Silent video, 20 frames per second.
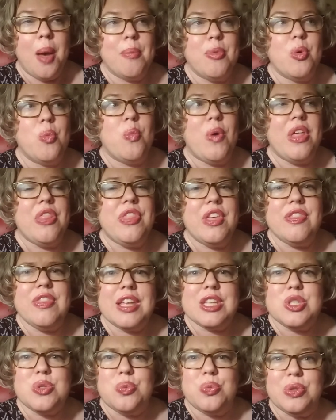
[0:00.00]
But one thing
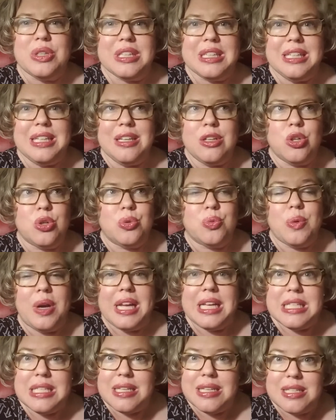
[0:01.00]
that's really
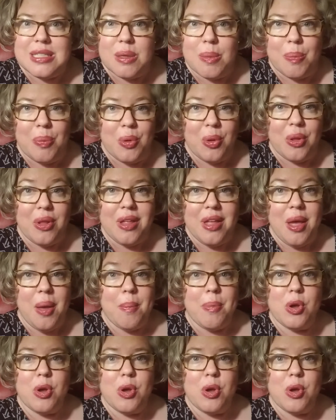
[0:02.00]
crazy simple,